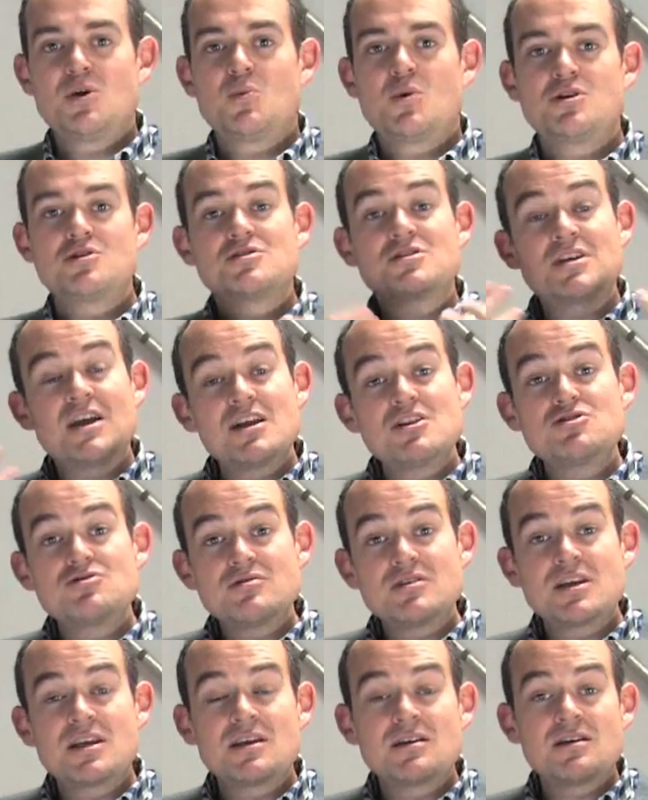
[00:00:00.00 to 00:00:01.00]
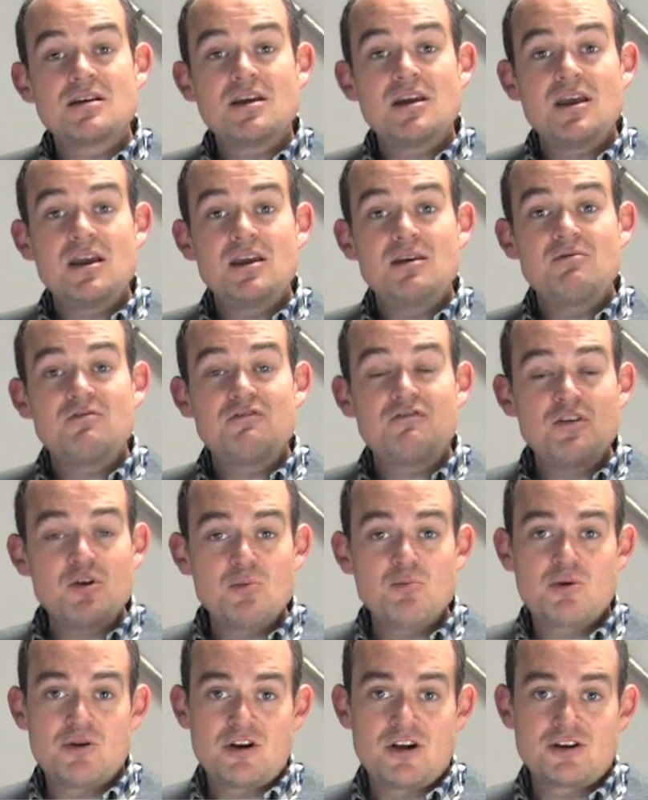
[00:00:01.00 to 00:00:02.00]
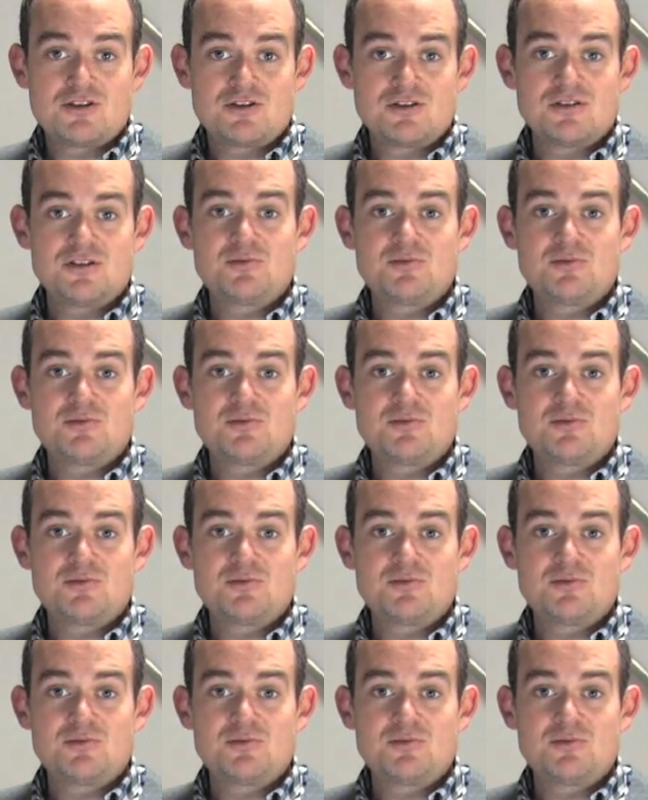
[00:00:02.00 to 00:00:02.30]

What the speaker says: When you're scheduling a film production,